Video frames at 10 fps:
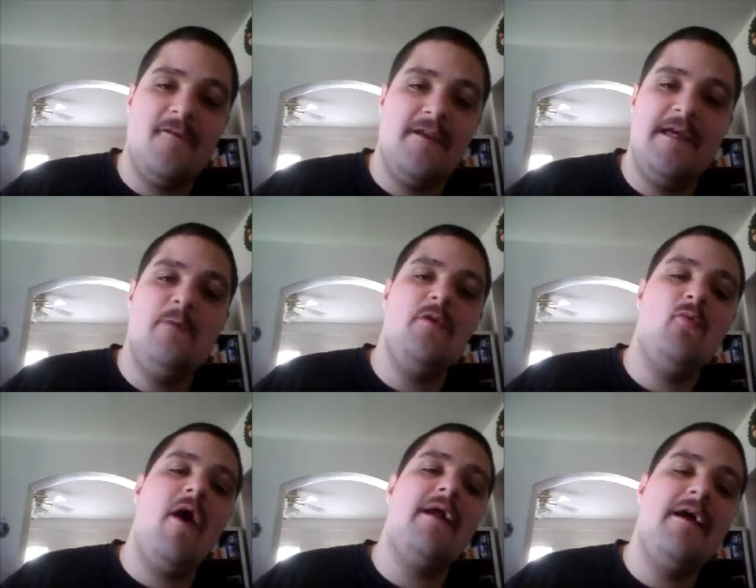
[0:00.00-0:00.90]
and he would
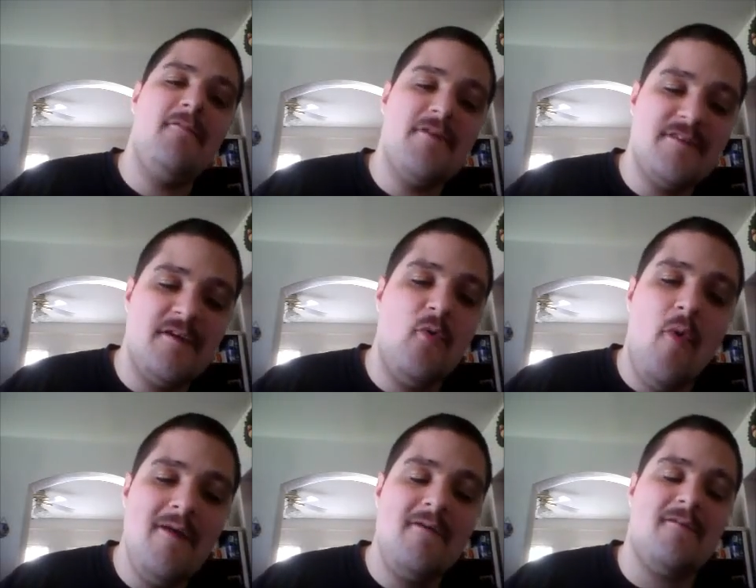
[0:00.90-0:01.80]
want every single
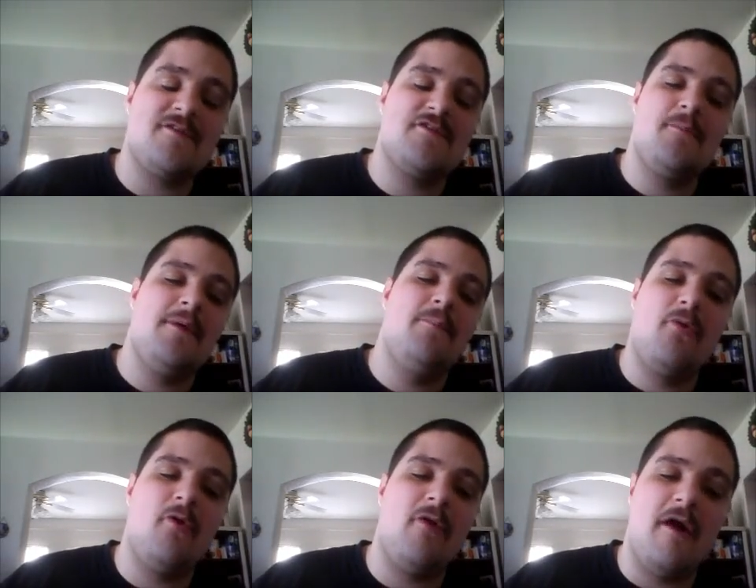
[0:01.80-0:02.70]
one of us to be
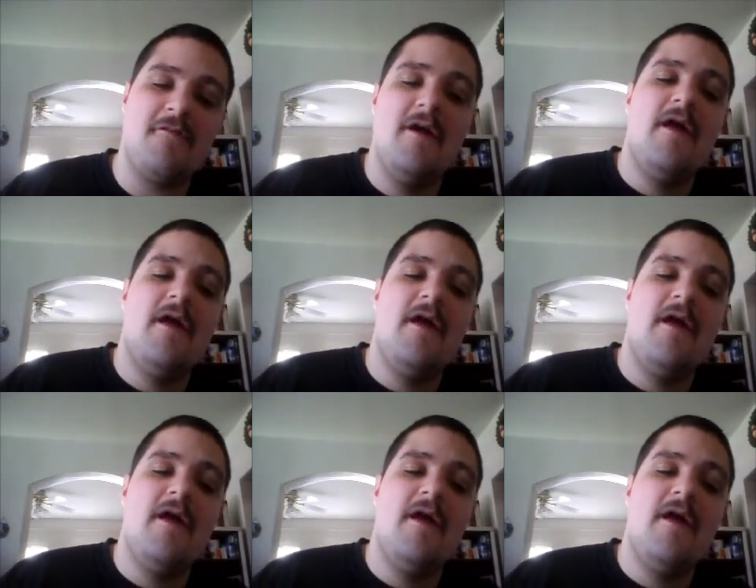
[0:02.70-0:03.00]
pro-life.